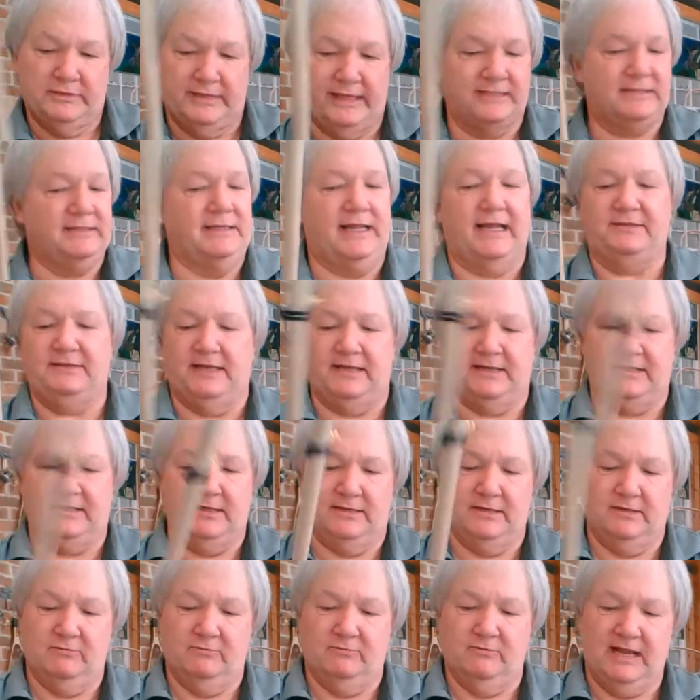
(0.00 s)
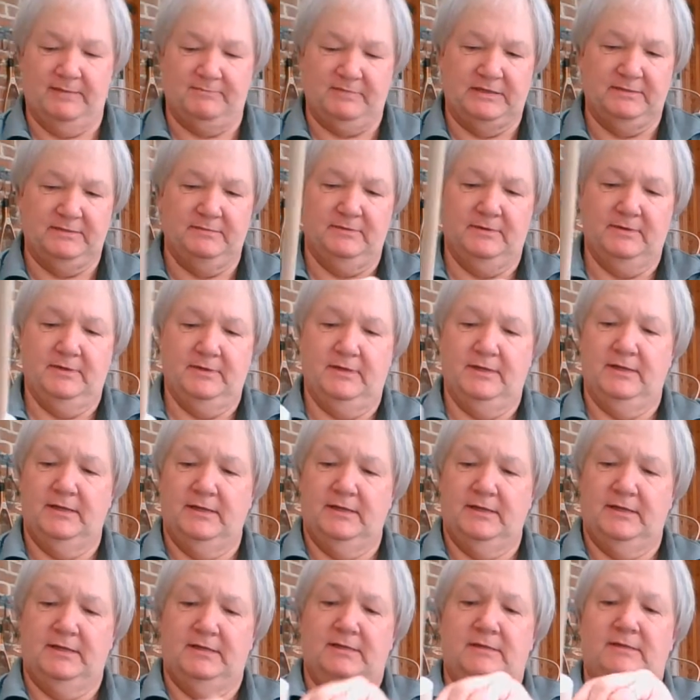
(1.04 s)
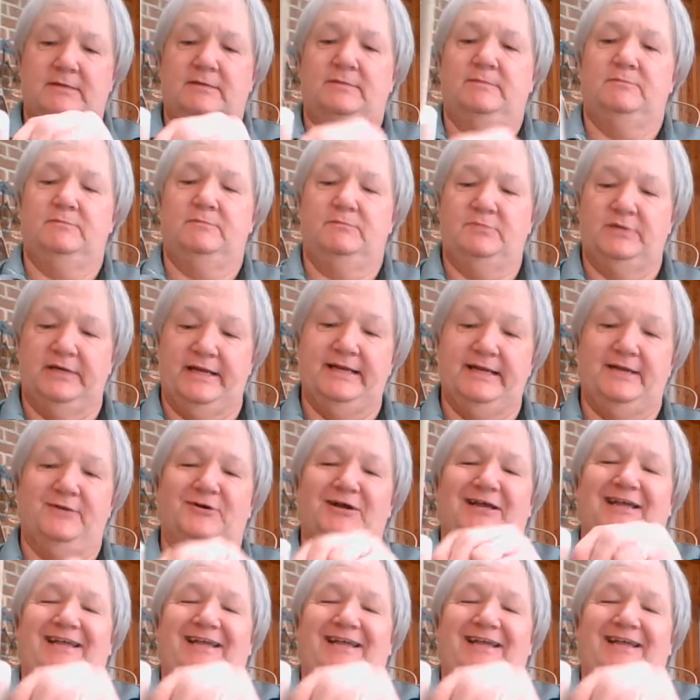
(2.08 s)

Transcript: Not that kind of wrapping. But anyway.